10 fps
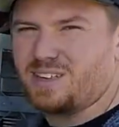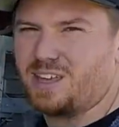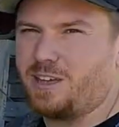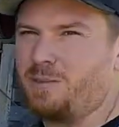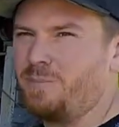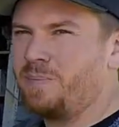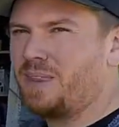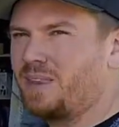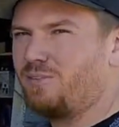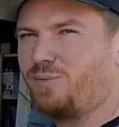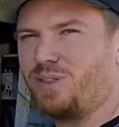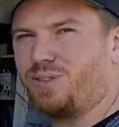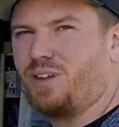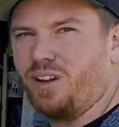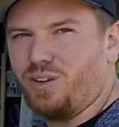that we've been
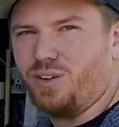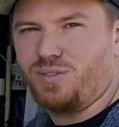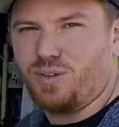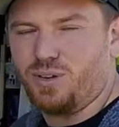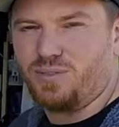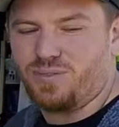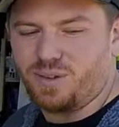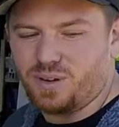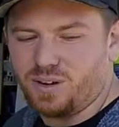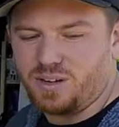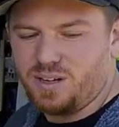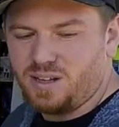throwing a code for forever.